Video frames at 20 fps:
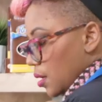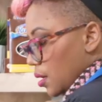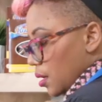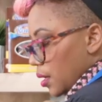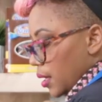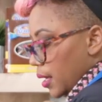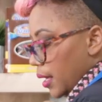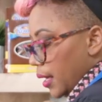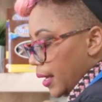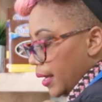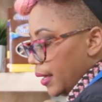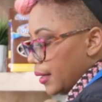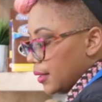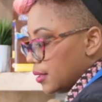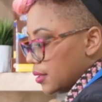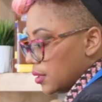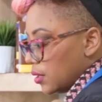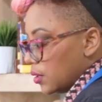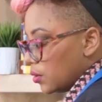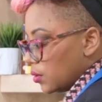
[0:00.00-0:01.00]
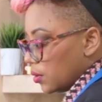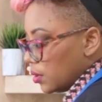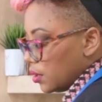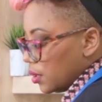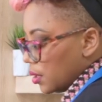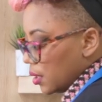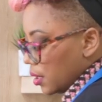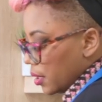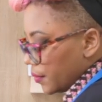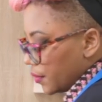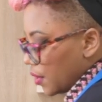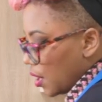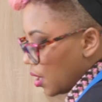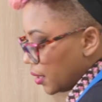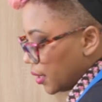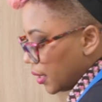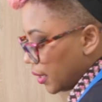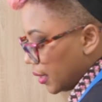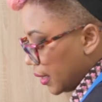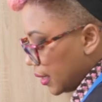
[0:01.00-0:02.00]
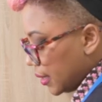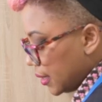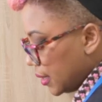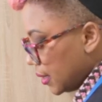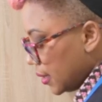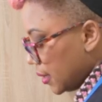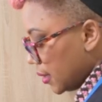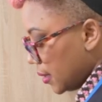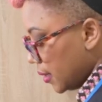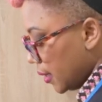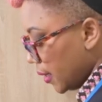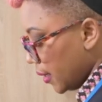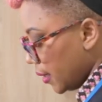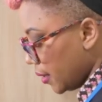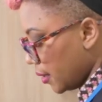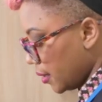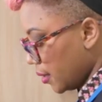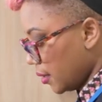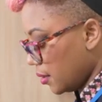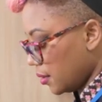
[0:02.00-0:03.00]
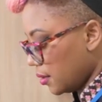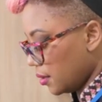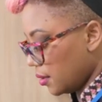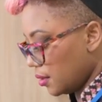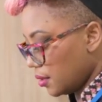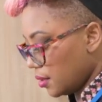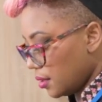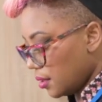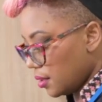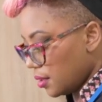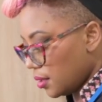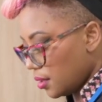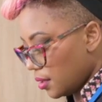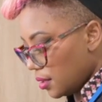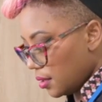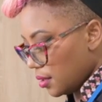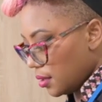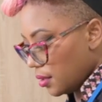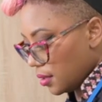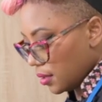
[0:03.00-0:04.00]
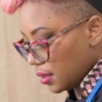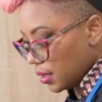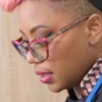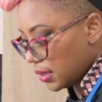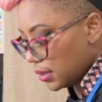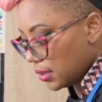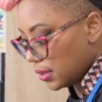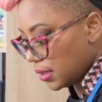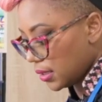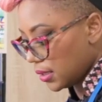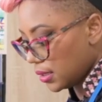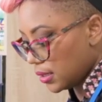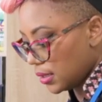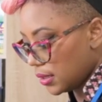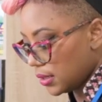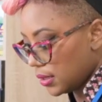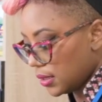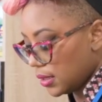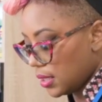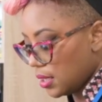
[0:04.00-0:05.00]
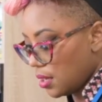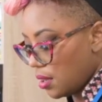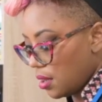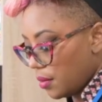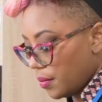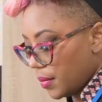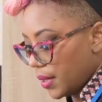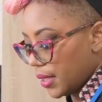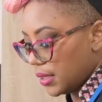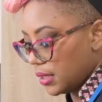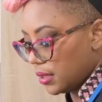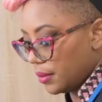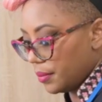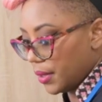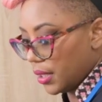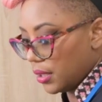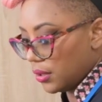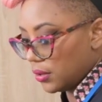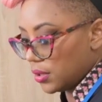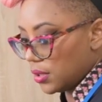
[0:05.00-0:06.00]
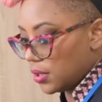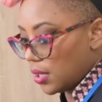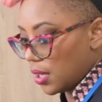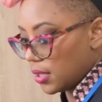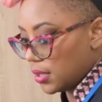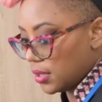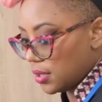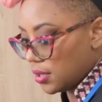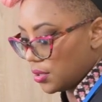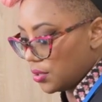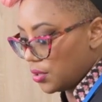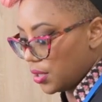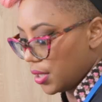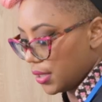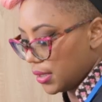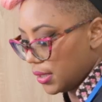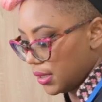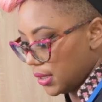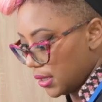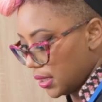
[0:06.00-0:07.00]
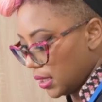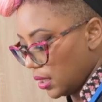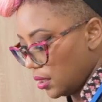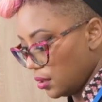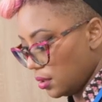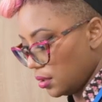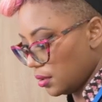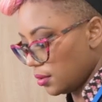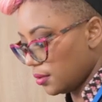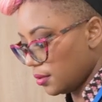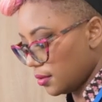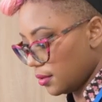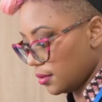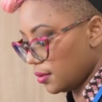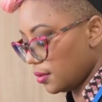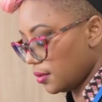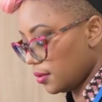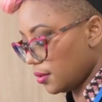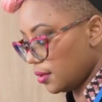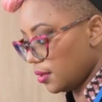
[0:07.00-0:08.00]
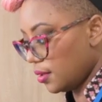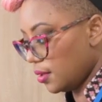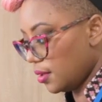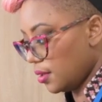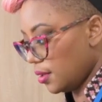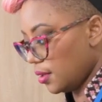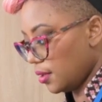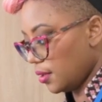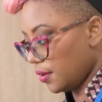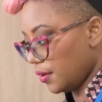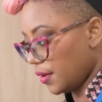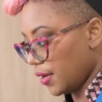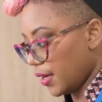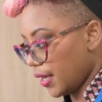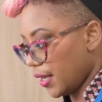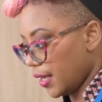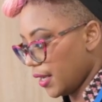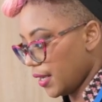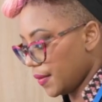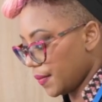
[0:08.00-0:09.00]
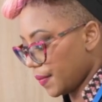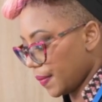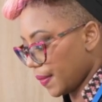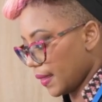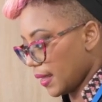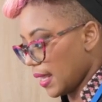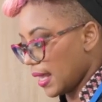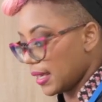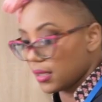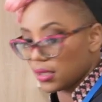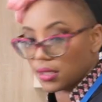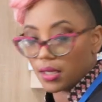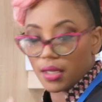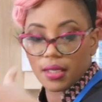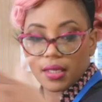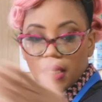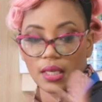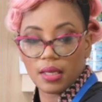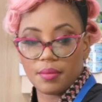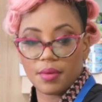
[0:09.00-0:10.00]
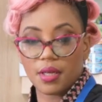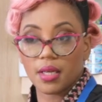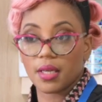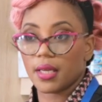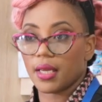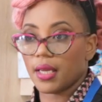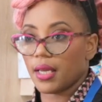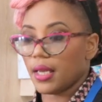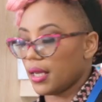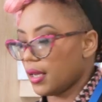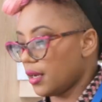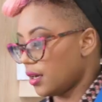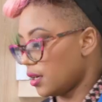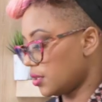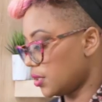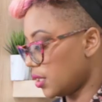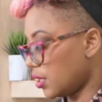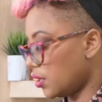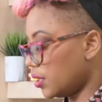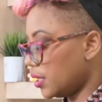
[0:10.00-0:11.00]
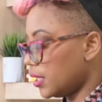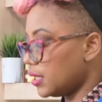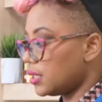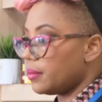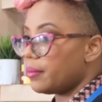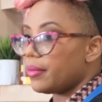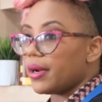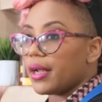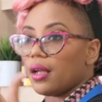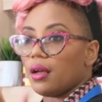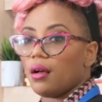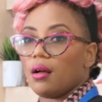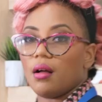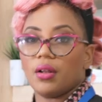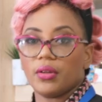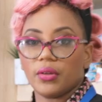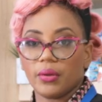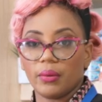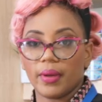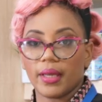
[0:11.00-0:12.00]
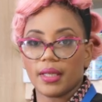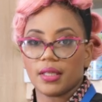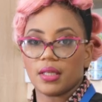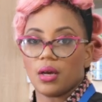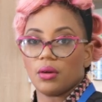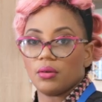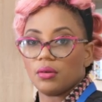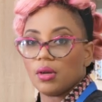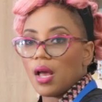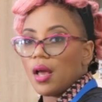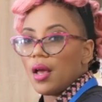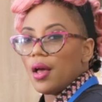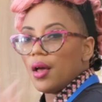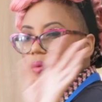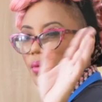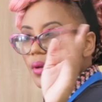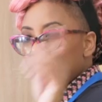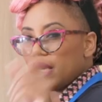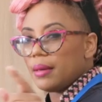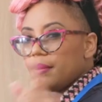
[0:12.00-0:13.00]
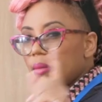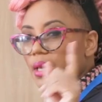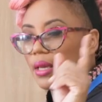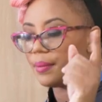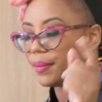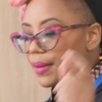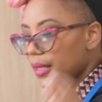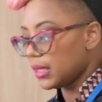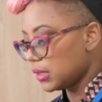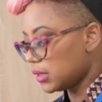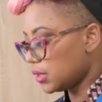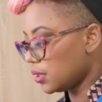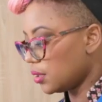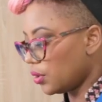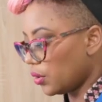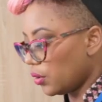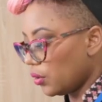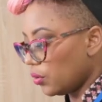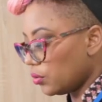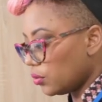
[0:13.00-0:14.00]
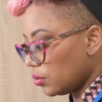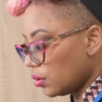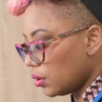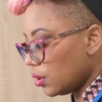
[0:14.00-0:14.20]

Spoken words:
okay. So gotten a nice thick consistency on my tomato sauce, as you can see, right? And it's gonna keep cooking in here, so I don't need to bring it all the way down. When I make pizza dough,